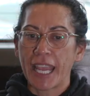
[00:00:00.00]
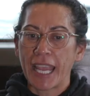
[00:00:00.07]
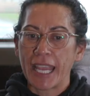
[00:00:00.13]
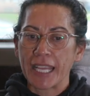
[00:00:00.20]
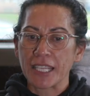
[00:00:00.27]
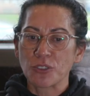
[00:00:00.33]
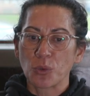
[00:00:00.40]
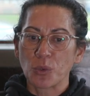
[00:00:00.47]

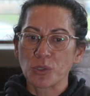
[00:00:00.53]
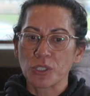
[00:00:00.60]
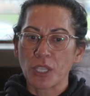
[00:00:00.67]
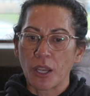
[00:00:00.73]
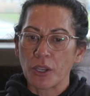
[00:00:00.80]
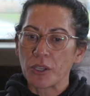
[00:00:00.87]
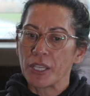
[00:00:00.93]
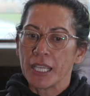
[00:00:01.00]
and
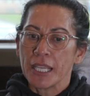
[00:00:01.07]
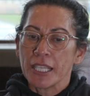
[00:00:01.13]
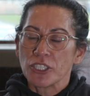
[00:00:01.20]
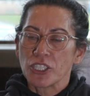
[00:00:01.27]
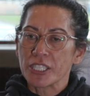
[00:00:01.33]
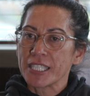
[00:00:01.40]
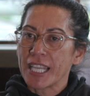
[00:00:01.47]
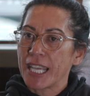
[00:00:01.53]
also
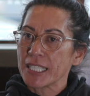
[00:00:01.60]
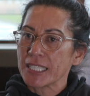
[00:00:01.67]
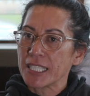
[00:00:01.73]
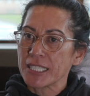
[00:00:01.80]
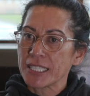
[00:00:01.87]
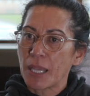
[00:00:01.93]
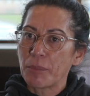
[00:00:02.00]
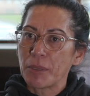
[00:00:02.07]
just takes
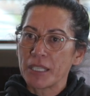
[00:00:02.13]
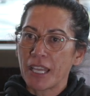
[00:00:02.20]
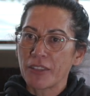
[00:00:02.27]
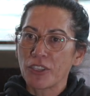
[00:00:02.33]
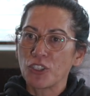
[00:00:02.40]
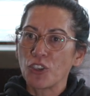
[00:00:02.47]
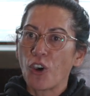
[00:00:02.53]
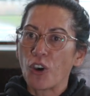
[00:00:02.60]
us up
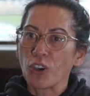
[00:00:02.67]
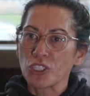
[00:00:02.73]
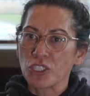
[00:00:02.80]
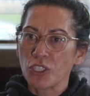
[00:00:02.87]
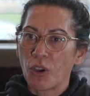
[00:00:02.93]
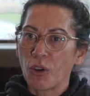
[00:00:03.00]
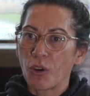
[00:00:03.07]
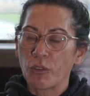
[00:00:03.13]
another
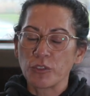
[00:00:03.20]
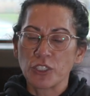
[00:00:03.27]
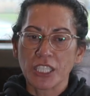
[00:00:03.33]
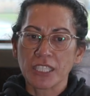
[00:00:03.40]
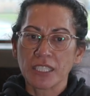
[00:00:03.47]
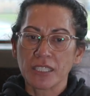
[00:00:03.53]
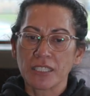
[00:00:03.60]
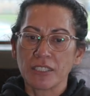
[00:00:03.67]
notch of
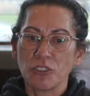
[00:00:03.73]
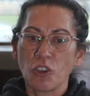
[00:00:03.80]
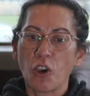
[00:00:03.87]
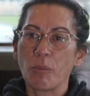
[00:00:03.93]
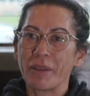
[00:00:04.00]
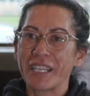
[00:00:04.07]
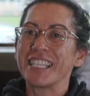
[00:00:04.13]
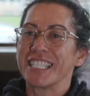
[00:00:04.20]
just
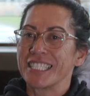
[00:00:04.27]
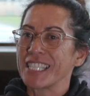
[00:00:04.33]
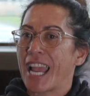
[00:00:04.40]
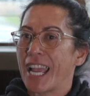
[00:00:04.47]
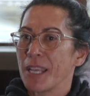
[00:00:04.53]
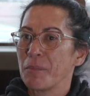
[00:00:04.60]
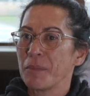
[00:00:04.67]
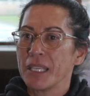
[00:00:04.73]
not being the
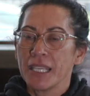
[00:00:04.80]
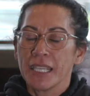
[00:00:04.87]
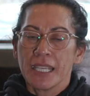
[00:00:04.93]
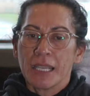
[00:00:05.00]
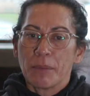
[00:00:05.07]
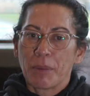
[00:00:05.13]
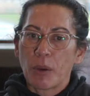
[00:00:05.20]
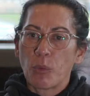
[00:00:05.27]
same,
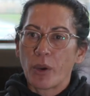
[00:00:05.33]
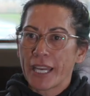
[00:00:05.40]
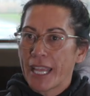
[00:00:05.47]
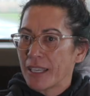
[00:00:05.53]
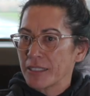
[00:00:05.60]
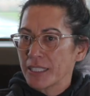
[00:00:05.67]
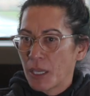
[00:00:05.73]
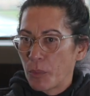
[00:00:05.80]
but what
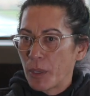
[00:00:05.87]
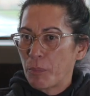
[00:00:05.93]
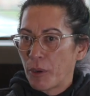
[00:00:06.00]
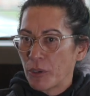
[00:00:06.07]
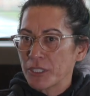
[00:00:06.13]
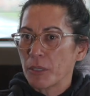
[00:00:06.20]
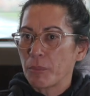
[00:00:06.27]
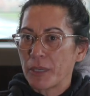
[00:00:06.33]
else can we
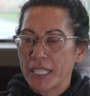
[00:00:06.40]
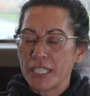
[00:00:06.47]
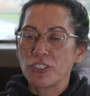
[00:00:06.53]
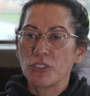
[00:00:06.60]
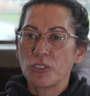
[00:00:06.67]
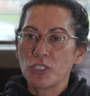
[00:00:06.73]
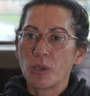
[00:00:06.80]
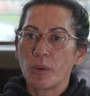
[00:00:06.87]
possibly
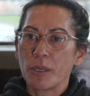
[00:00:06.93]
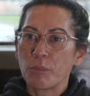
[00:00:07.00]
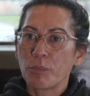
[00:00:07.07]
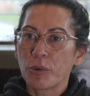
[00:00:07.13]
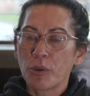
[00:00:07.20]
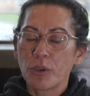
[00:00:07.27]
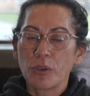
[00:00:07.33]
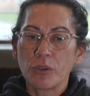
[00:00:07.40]
do to
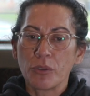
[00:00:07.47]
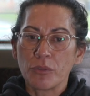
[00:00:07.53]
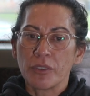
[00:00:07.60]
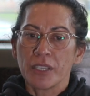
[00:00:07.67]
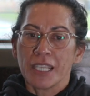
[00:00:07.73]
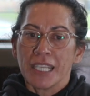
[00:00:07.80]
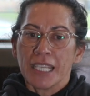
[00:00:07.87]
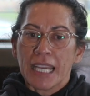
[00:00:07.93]
improve?
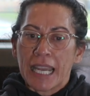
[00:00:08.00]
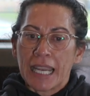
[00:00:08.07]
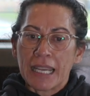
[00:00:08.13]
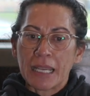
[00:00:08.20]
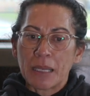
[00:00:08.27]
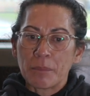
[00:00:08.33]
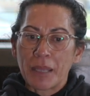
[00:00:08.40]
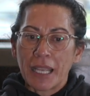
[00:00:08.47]

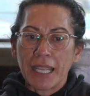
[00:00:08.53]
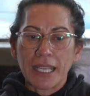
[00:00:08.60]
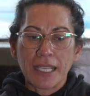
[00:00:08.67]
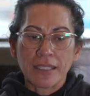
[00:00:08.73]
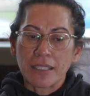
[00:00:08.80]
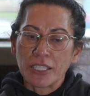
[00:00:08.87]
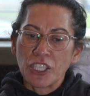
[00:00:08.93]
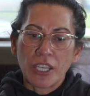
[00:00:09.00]

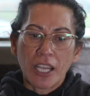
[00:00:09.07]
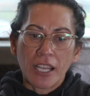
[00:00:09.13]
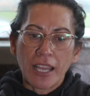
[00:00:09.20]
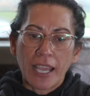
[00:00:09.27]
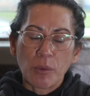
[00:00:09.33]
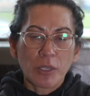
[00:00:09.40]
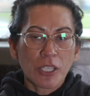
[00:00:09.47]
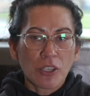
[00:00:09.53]
And you know,
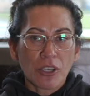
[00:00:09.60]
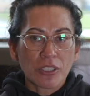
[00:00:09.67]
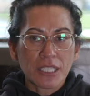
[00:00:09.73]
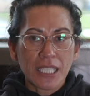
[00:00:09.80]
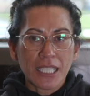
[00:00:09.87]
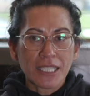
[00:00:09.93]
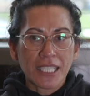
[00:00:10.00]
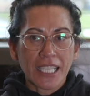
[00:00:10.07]
like when you've got
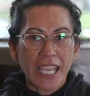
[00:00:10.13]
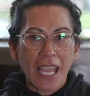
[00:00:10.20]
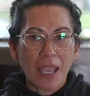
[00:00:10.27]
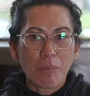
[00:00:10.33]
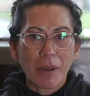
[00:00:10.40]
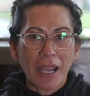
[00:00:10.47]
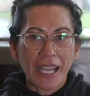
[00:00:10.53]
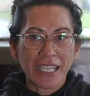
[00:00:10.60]
seasoned
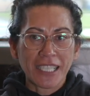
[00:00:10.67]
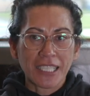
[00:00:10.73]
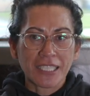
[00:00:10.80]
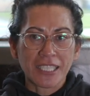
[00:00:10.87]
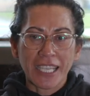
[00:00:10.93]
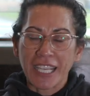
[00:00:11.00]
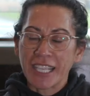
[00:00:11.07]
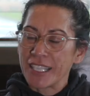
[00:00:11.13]

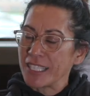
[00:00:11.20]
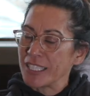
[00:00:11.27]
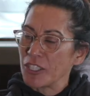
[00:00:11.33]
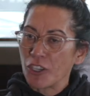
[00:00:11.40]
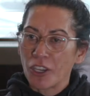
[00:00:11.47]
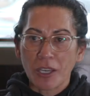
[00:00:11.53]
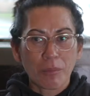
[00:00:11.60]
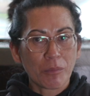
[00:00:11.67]
campaigners, you've
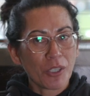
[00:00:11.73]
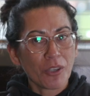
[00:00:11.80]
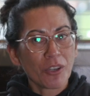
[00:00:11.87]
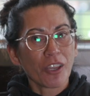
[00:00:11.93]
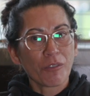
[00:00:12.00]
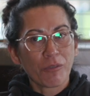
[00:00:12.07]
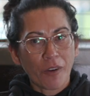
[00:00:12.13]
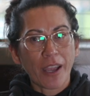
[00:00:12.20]
got
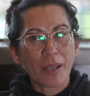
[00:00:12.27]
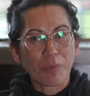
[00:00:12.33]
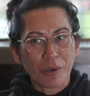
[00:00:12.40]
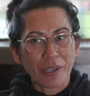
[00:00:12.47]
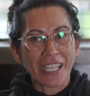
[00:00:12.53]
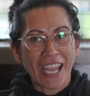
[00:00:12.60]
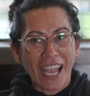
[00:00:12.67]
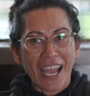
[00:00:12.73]
to fight
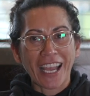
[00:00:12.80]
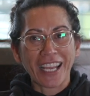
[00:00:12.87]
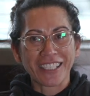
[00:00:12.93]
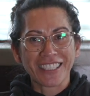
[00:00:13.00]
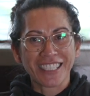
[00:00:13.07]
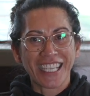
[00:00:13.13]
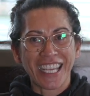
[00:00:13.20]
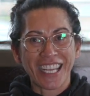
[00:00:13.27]
pretty hard
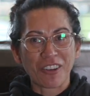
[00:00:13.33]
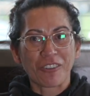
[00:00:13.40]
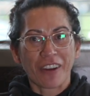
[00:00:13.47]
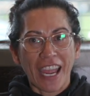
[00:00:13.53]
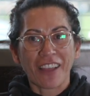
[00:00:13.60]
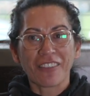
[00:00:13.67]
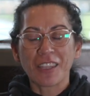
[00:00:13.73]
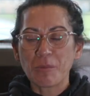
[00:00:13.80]
to get
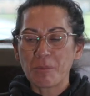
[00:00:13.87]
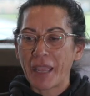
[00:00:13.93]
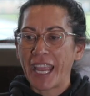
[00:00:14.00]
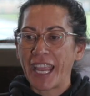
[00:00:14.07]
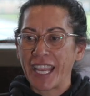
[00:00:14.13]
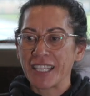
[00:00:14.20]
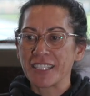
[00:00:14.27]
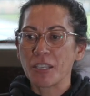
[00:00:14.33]
around them
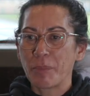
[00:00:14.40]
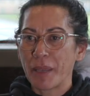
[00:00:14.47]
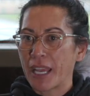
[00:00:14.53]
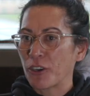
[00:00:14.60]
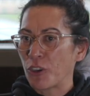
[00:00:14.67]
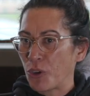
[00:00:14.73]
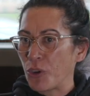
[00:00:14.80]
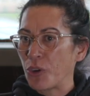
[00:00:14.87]
and to be
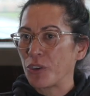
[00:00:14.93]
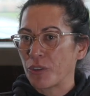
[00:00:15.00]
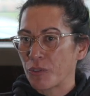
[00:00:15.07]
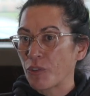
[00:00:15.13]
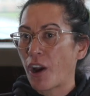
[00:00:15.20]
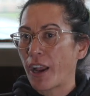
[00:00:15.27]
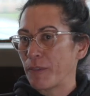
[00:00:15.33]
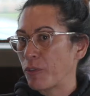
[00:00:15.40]
able to earn the
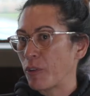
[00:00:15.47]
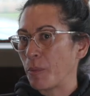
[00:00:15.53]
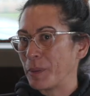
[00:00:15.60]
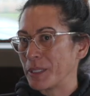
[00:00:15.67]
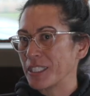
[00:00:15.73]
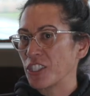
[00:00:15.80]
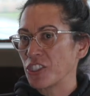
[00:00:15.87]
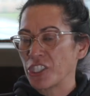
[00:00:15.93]
right for a
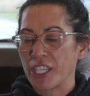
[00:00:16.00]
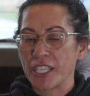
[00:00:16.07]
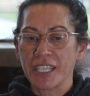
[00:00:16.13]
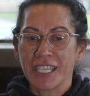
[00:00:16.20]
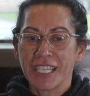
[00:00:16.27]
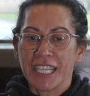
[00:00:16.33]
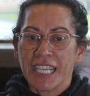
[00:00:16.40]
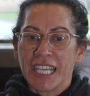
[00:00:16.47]
position.
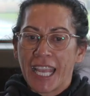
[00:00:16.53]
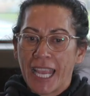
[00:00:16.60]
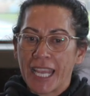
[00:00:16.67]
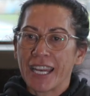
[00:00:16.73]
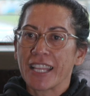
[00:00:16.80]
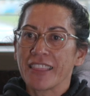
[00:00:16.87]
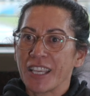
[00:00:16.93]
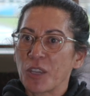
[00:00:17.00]

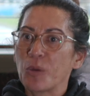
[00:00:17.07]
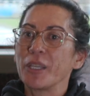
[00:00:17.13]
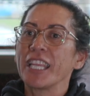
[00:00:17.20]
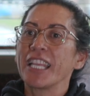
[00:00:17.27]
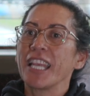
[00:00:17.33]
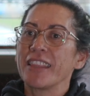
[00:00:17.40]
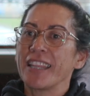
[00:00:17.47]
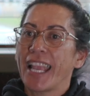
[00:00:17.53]
And I think when you
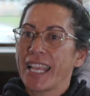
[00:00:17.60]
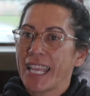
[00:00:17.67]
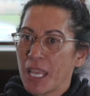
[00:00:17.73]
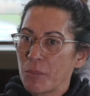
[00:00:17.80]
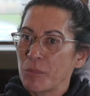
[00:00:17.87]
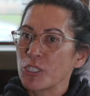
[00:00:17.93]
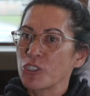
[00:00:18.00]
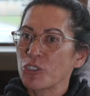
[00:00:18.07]
get that
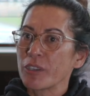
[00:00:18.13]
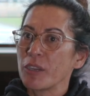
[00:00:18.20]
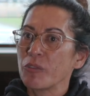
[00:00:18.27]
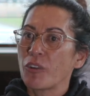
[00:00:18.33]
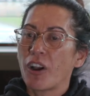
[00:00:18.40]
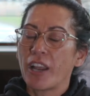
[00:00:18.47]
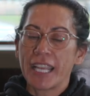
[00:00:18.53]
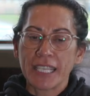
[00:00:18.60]
chemistry
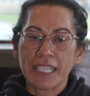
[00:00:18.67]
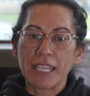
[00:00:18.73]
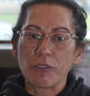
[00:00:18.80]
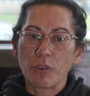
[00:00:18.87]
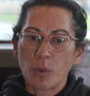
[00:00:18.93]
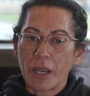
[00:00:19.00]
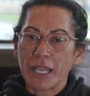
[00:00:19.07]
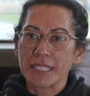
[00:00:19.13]
right and
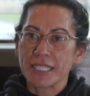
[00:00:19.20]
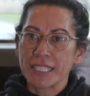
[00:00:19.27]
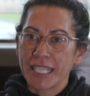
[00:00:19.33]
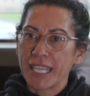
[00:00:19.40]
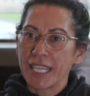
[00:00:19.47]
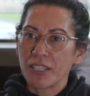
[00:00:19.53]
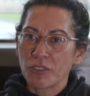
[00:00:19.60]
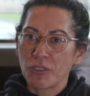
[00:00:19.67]
everyone's
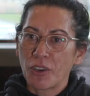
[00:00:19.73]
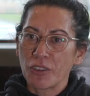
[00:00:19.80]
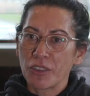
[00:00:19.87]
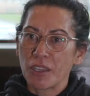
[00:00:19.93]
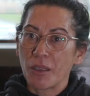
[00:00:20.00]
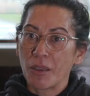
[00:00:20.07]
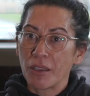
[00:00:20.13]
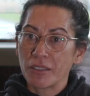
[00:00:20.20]
together
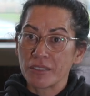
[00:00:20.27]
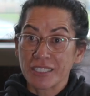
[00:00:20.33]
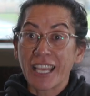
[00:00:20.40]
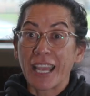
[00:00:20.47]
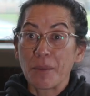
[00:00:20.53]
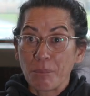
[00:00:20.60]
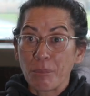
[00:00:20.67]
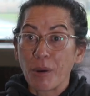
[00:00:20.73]
on the same